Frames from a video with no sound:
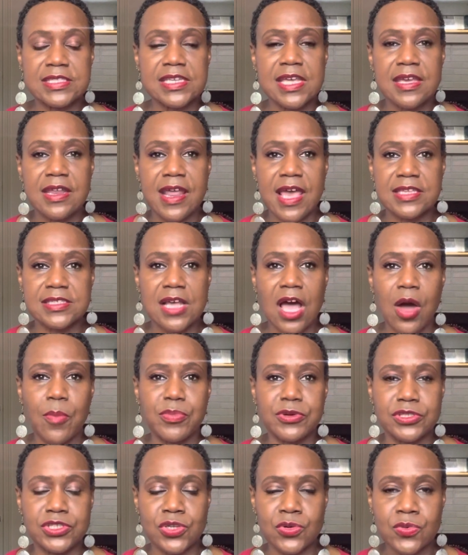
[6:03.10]
it as
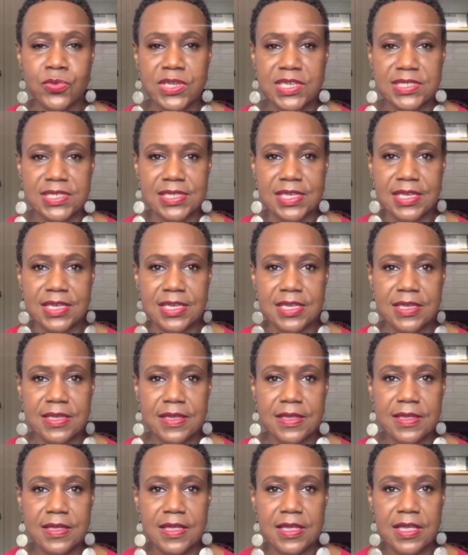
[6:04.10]
opportunity.
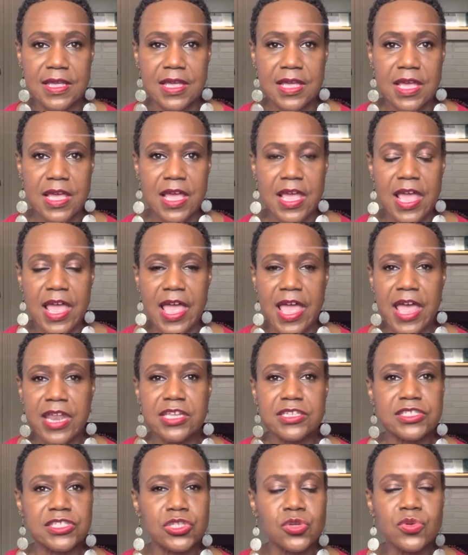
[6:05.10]
And
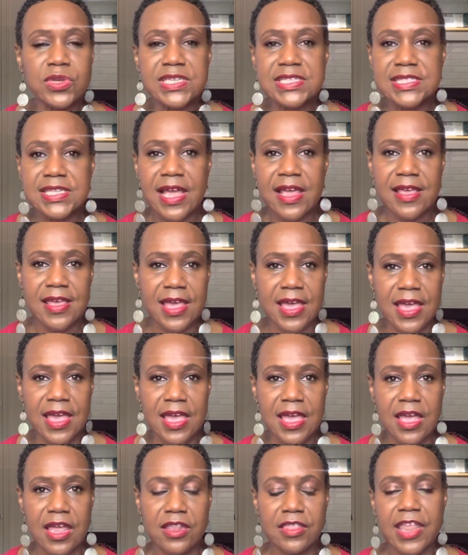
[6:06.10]
as soon as they
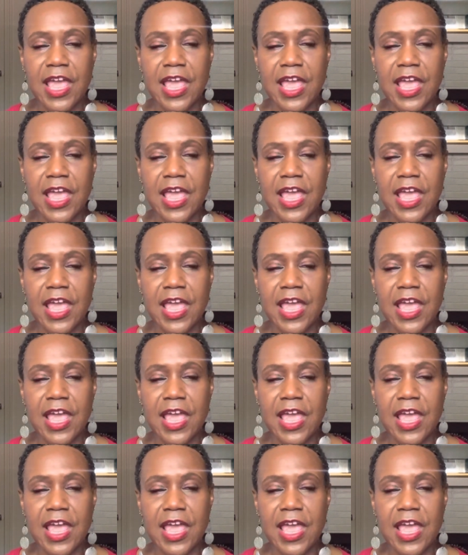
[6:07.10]
can,